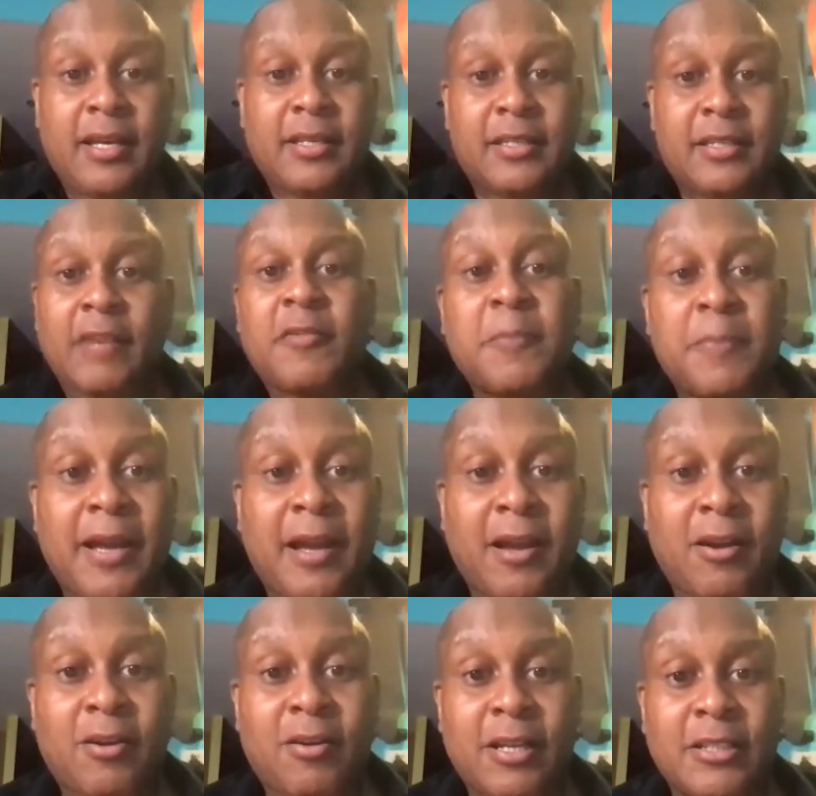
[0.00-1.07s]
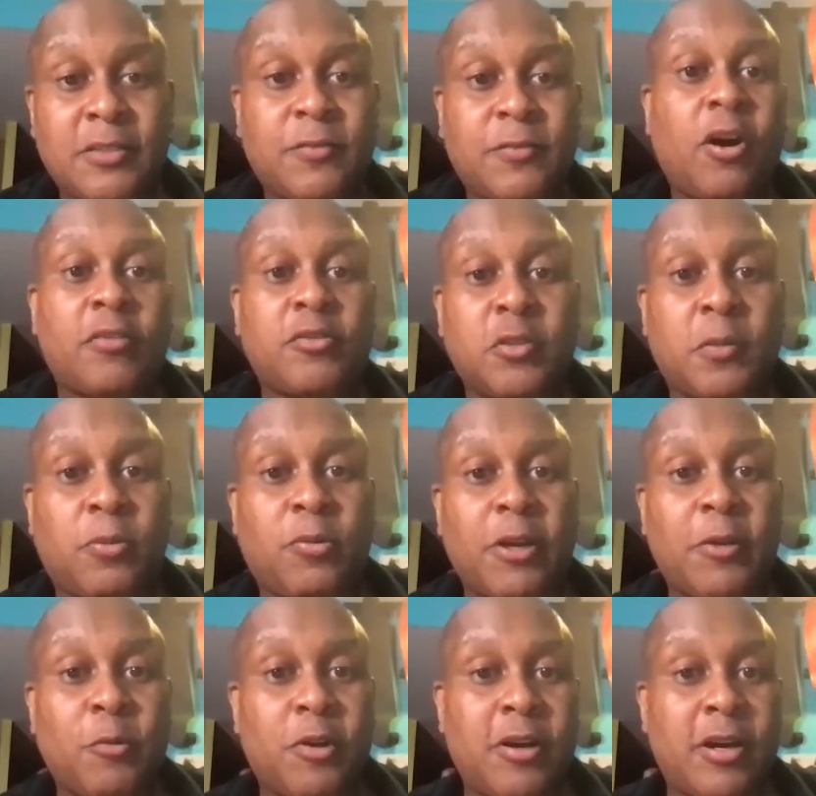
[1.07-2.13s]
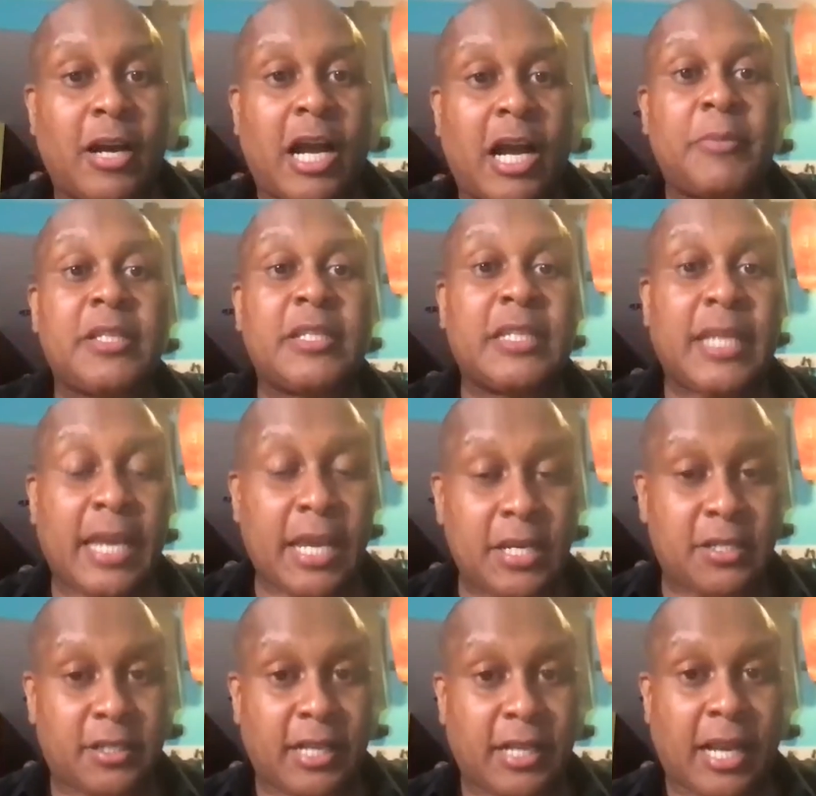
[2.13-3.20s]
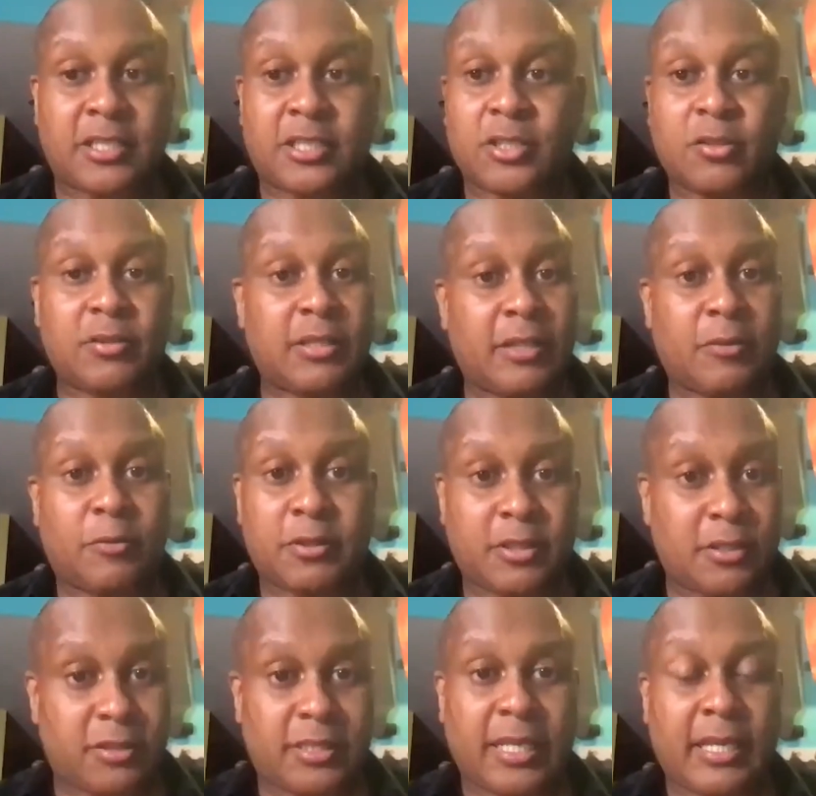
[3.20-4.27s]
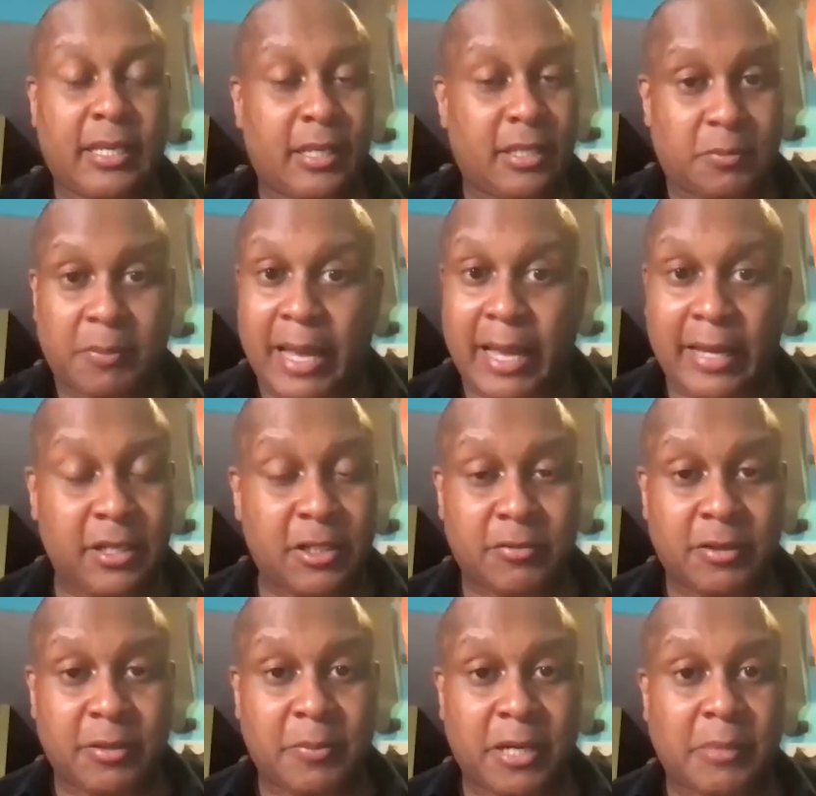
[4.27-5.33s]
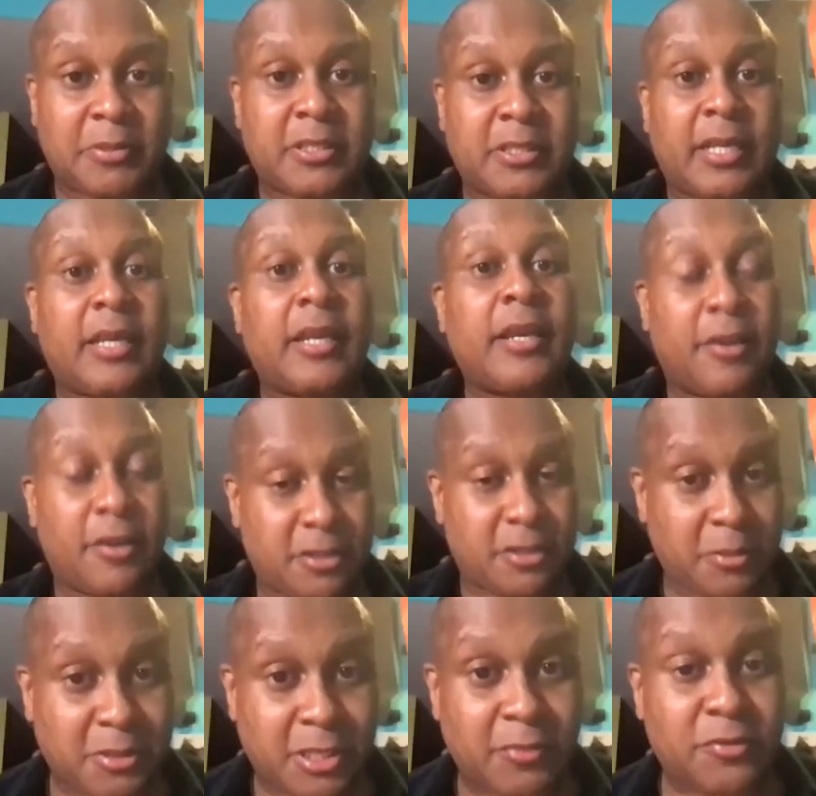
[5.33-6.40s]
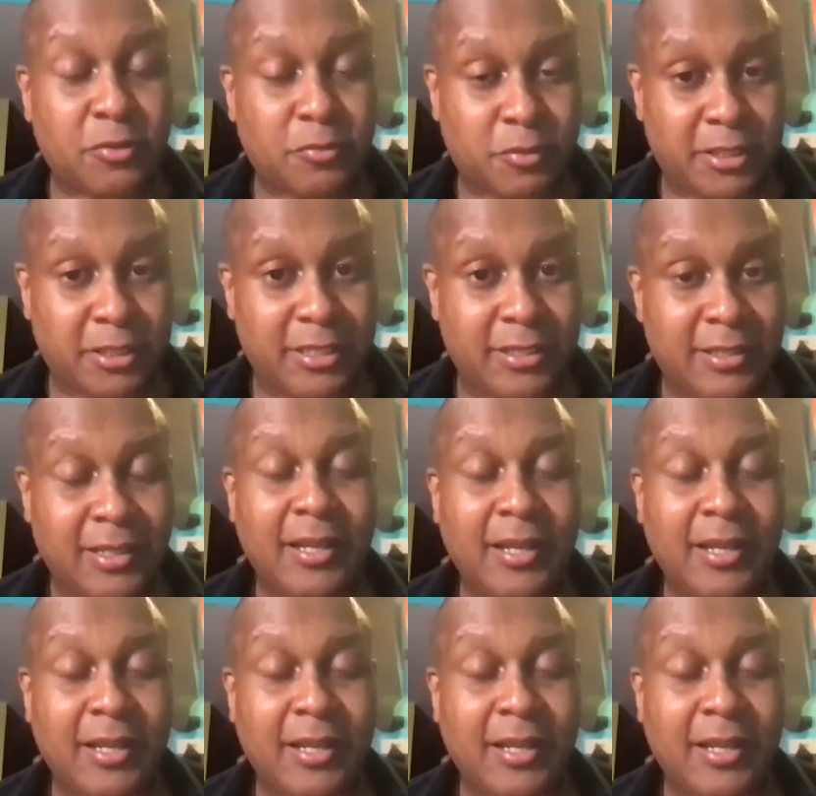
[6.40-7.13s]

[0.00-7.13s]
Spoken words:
Kevin Powell has evolved to a point where I'm engaging. I still think what they're saying is mad ignorant, but I'm saying, here's some stuff to read.